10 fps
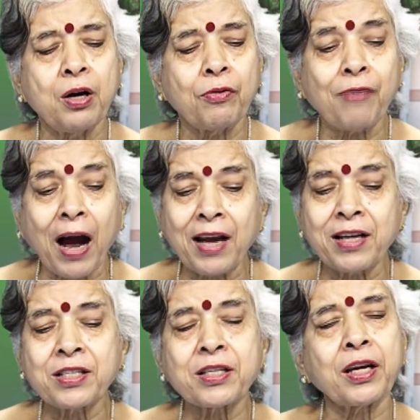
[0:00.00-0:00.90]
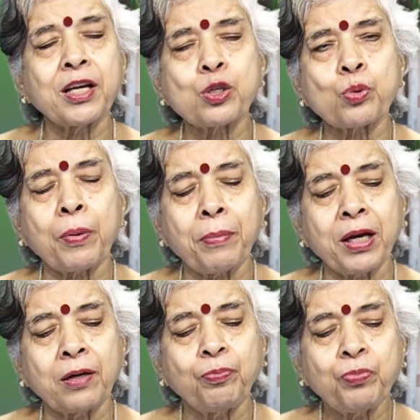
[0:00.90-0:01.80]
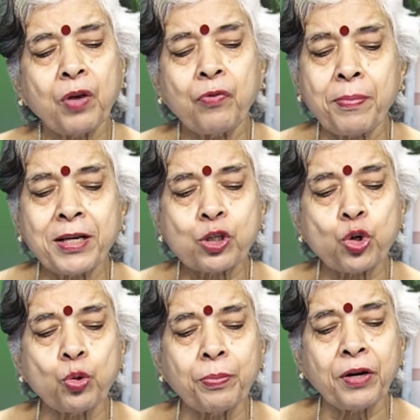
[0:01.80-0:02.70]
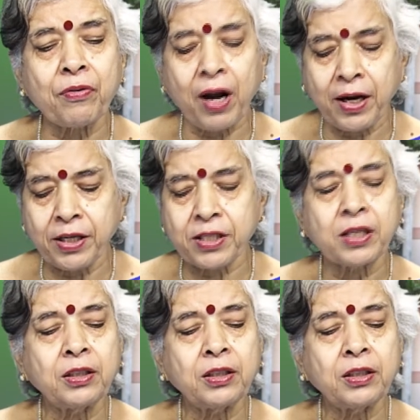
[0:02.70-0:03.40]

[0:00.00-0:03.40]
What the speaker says: violence against women, women's human rights,